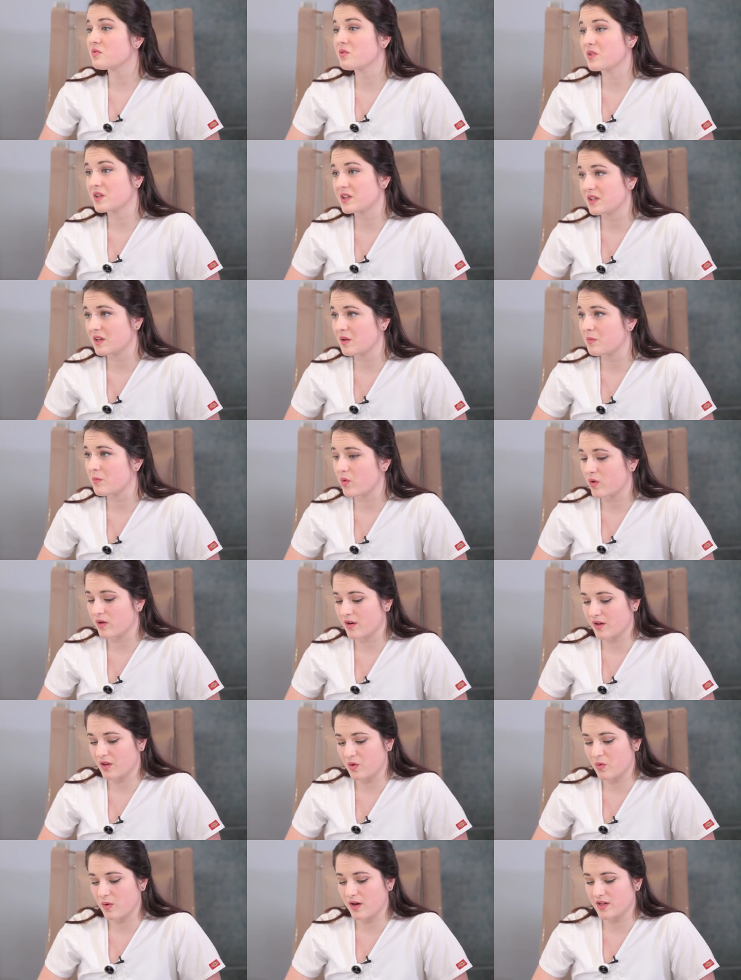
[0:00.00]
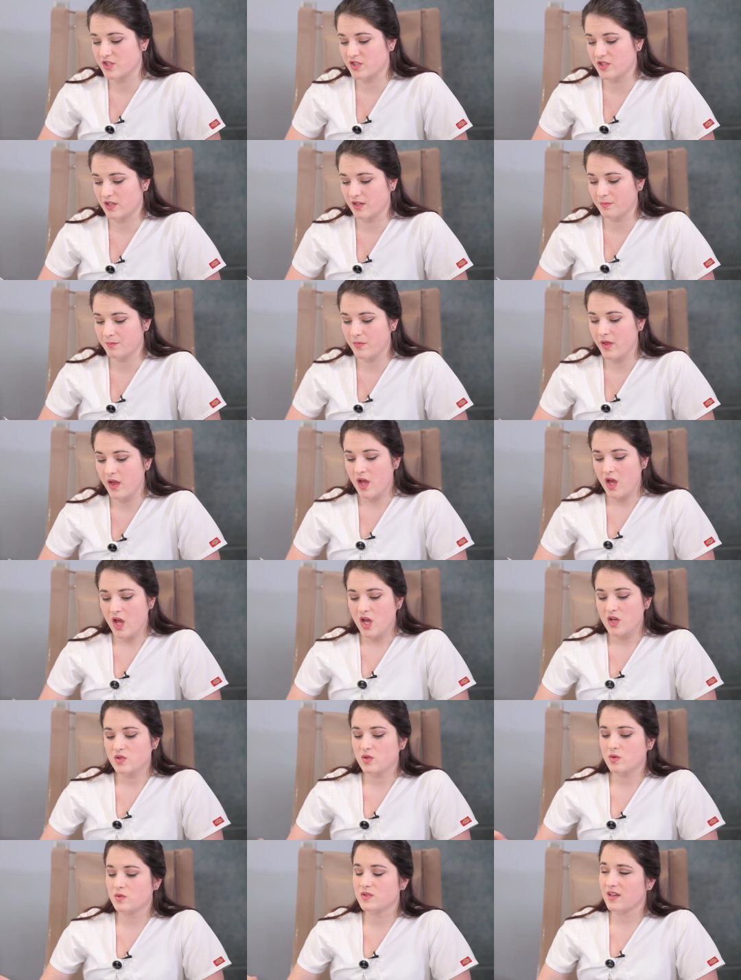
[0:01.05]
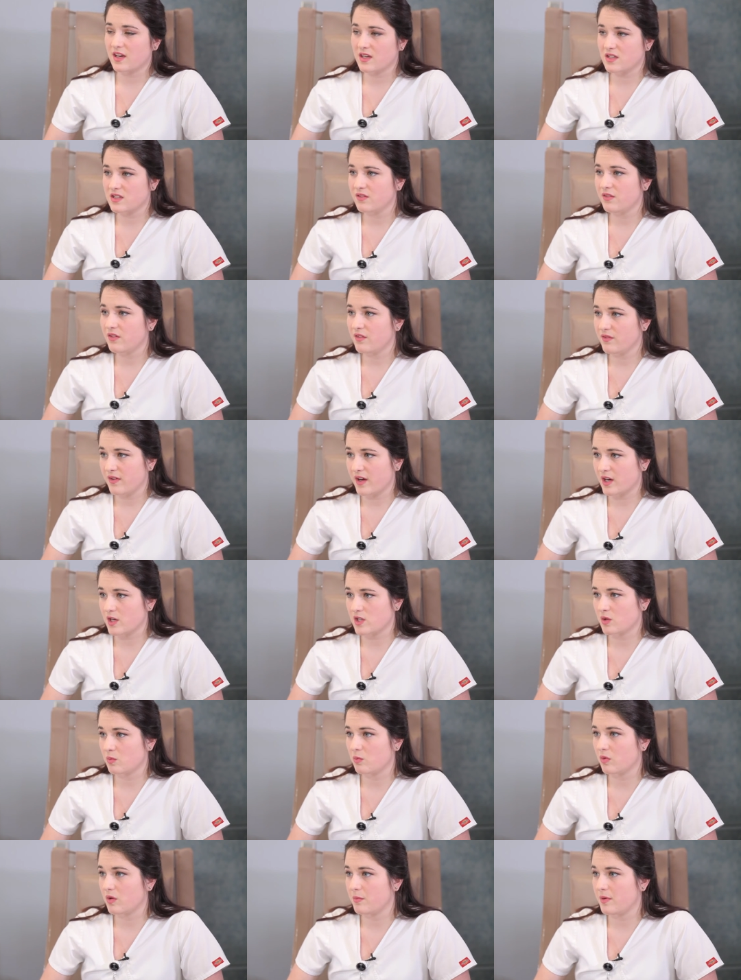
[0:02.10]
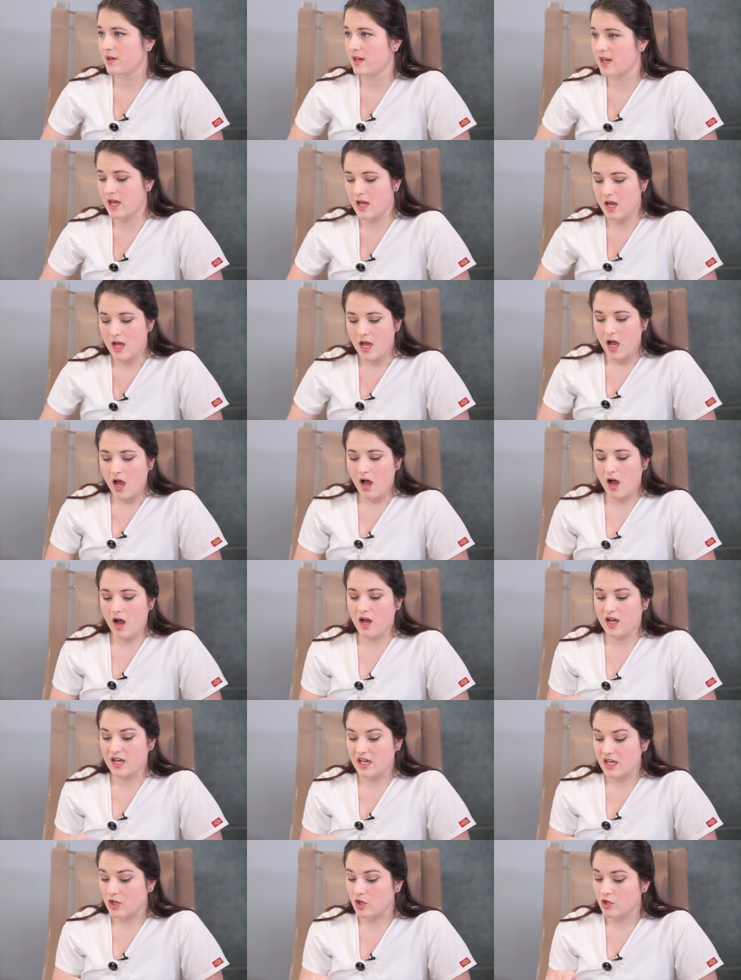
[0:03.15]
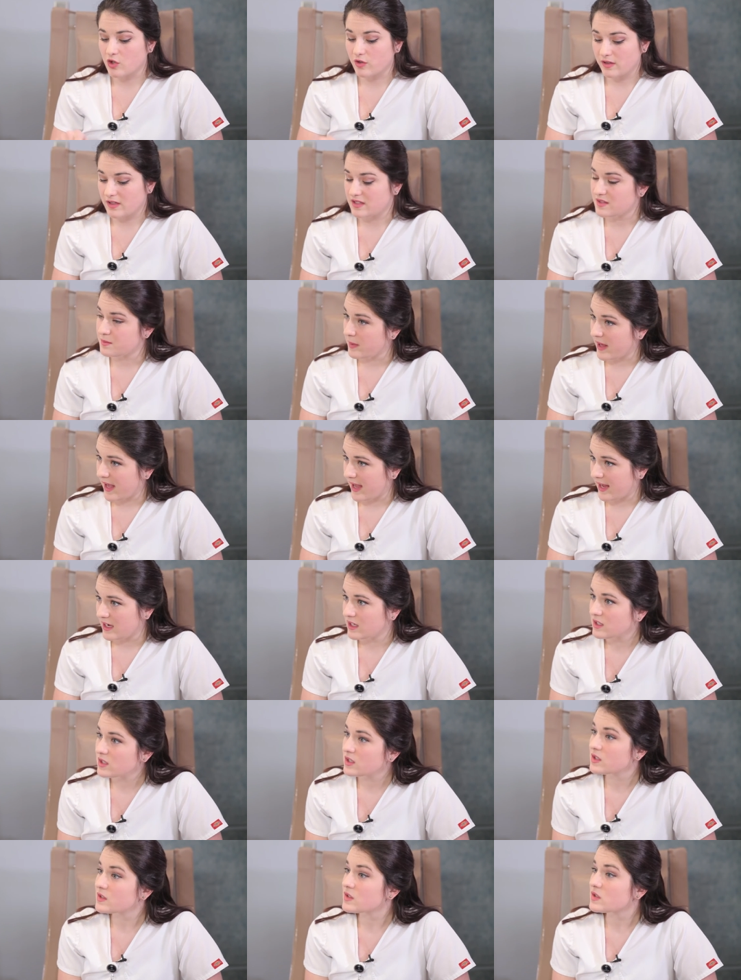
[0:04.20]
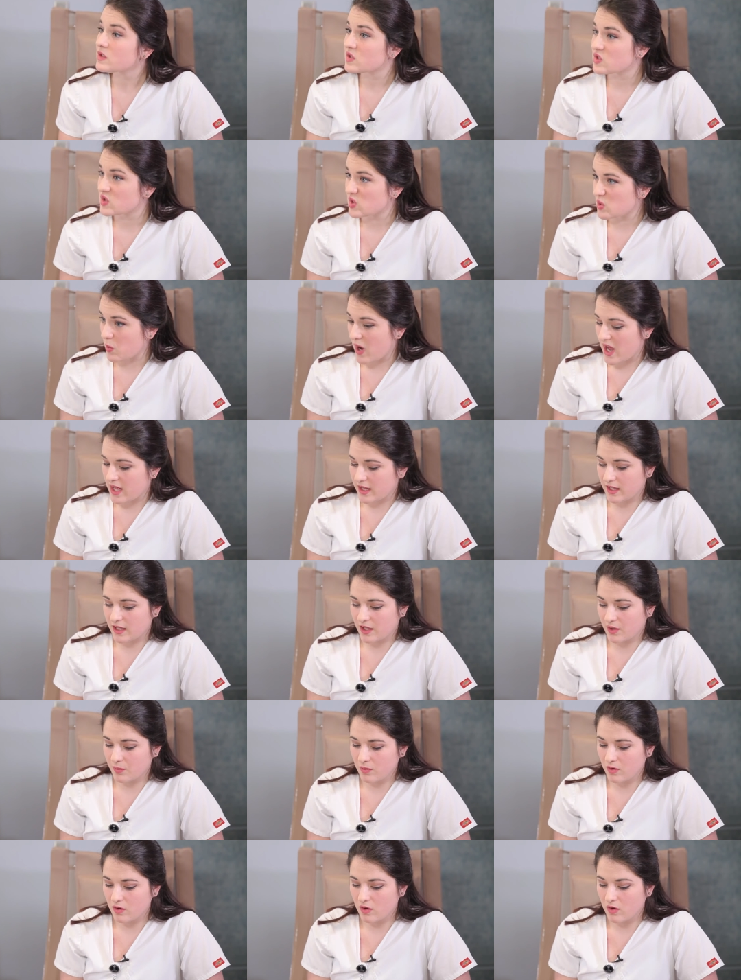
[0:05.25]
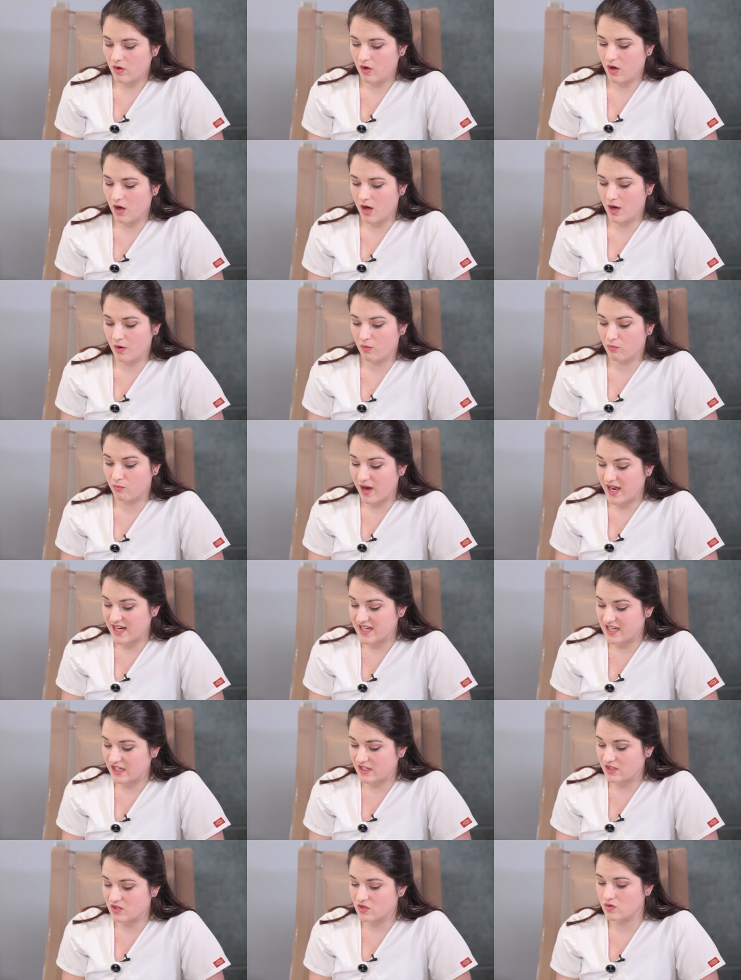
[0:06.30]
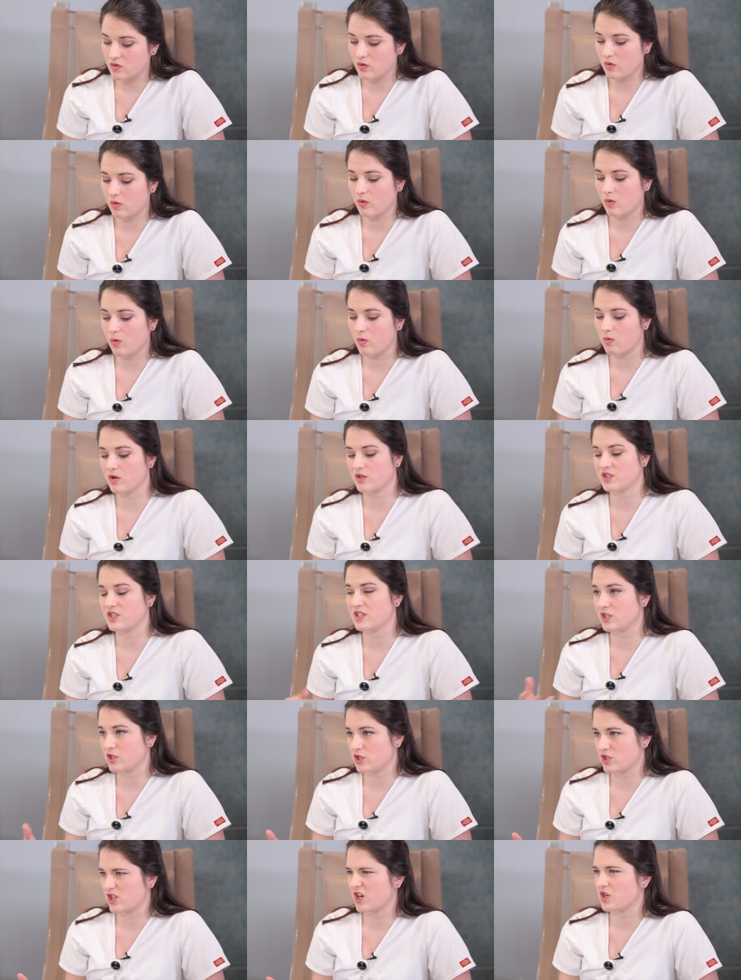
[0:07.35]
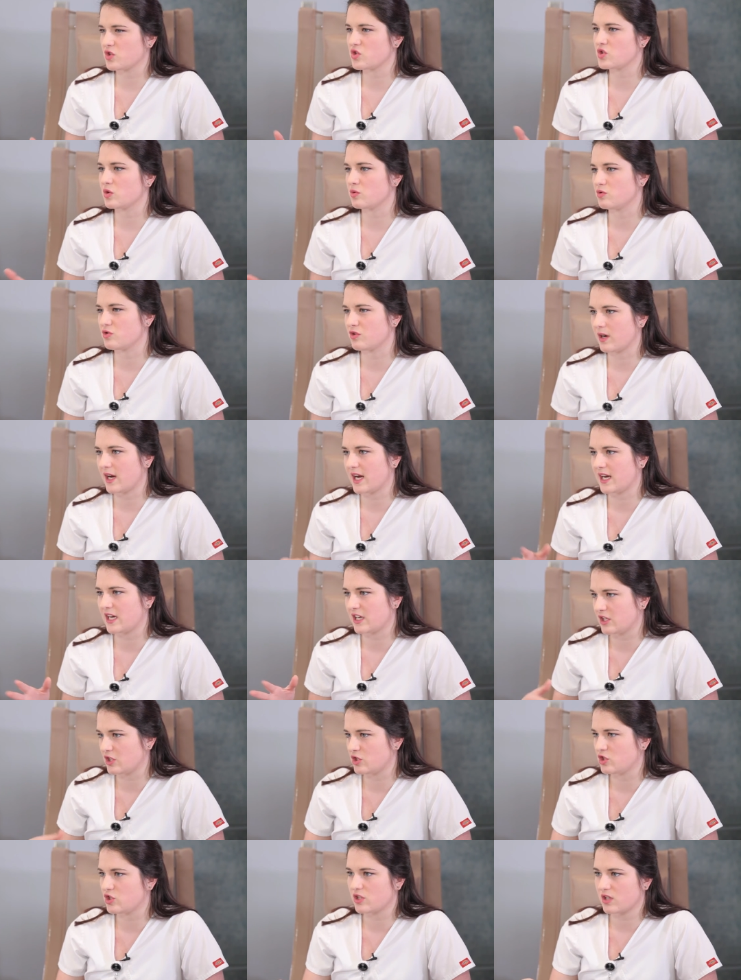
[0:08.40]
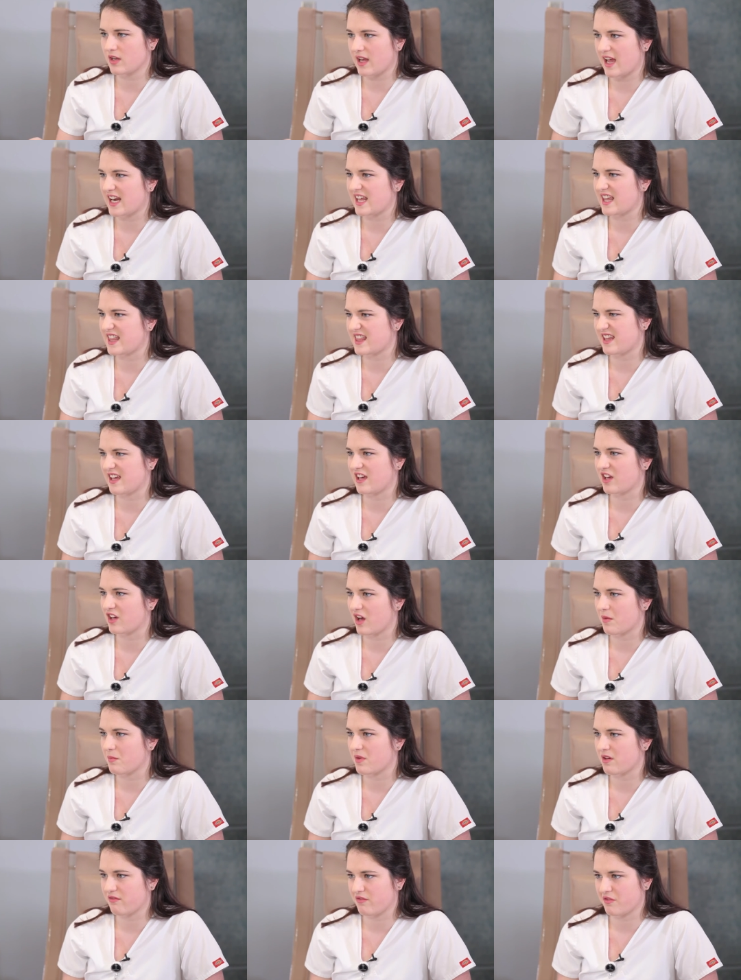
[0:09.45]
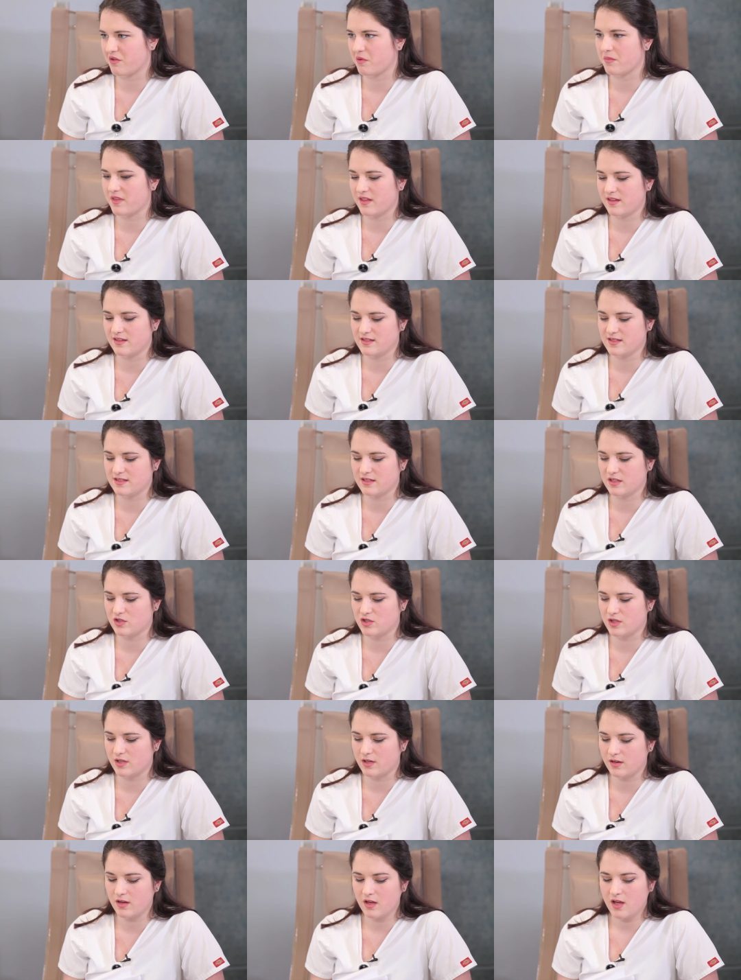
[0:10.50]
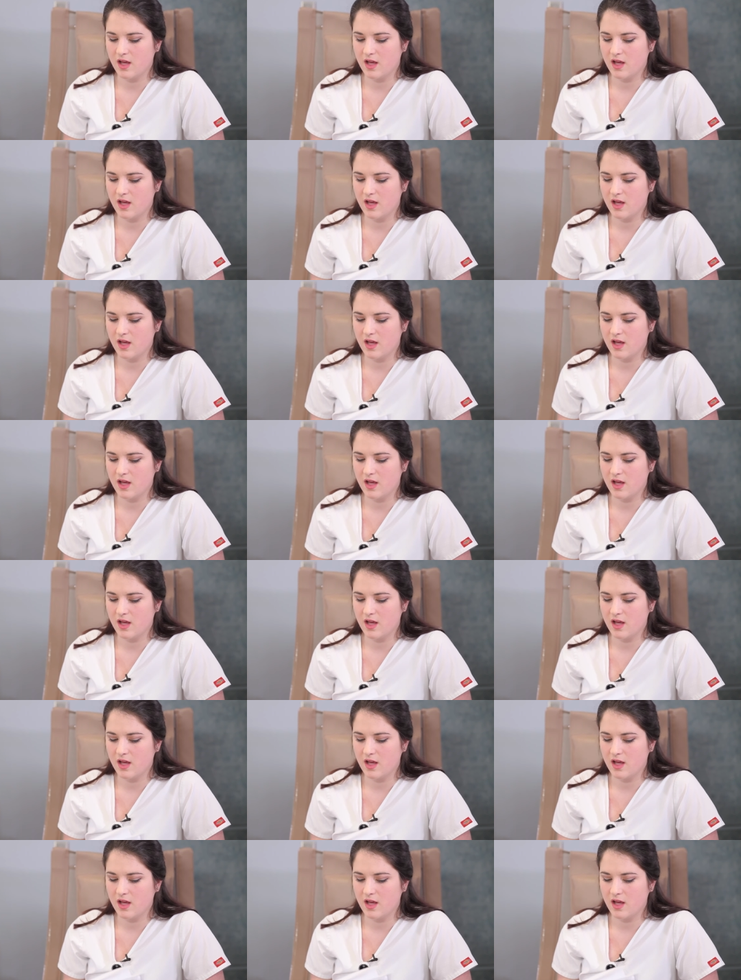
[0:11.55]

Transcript: really important question. So, signs of infection would be uh, increased pain, swelling, uh, redness, or discharge, so drainage, anything coming from the incision.